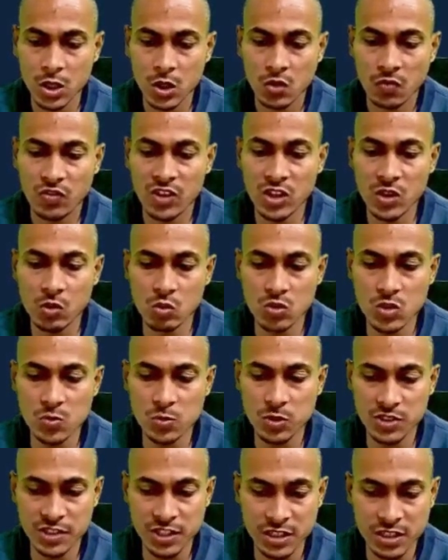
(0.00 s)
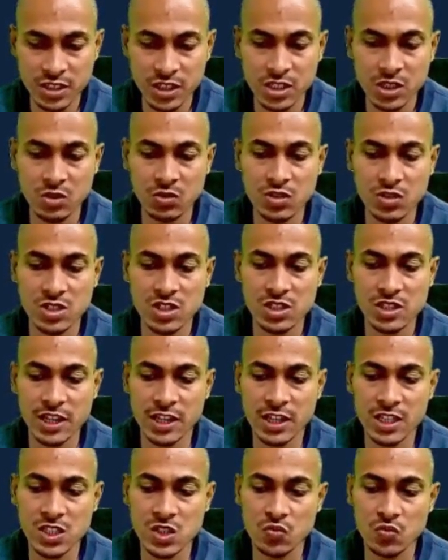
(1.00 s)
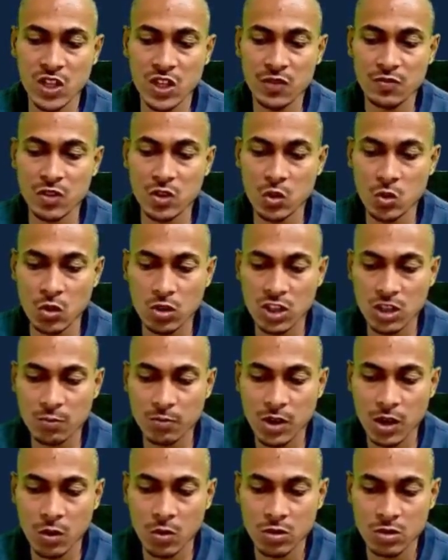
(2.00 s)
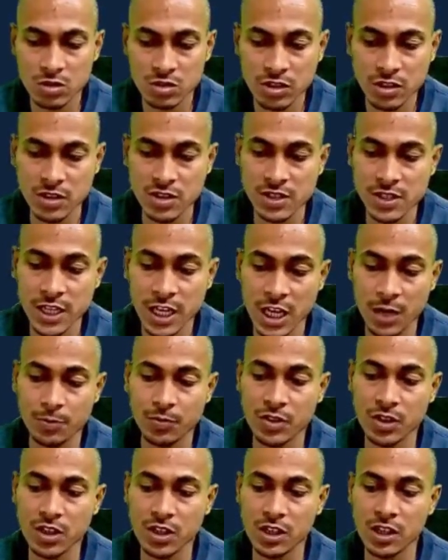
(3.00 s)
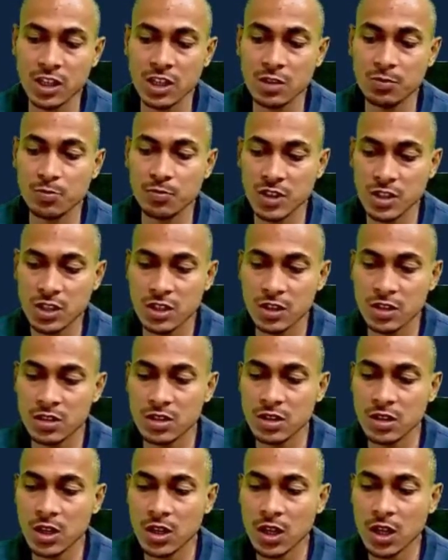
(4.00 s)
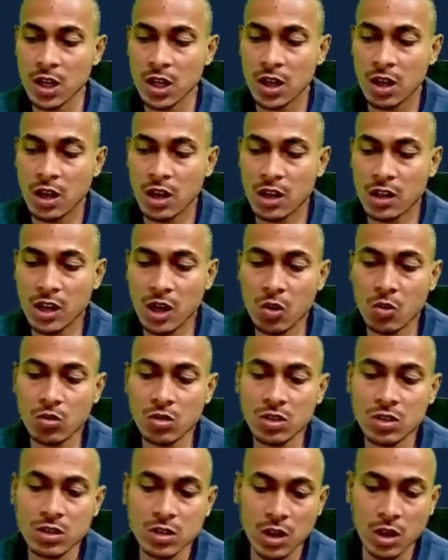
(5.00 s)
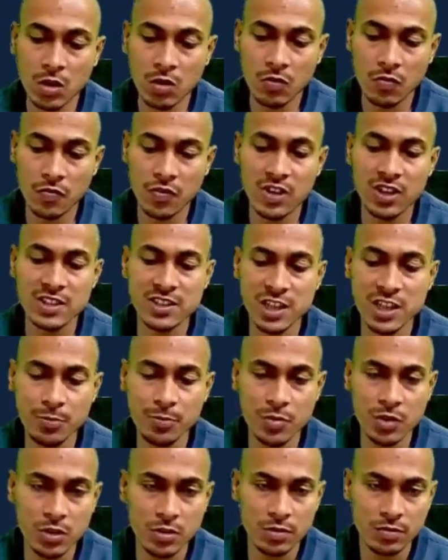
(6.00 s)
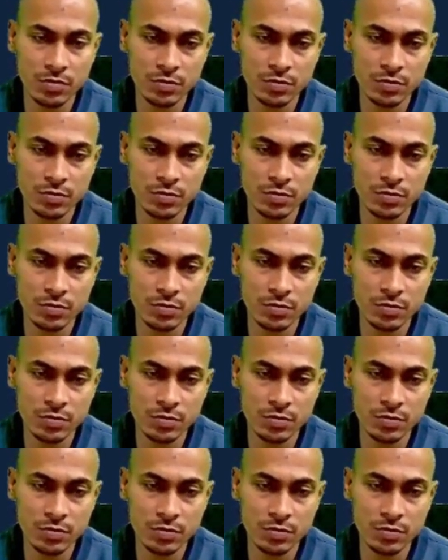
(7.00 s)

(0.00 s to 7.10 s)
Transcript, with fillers: we use present continuous tense when we talk about things happening in a period around now. For example,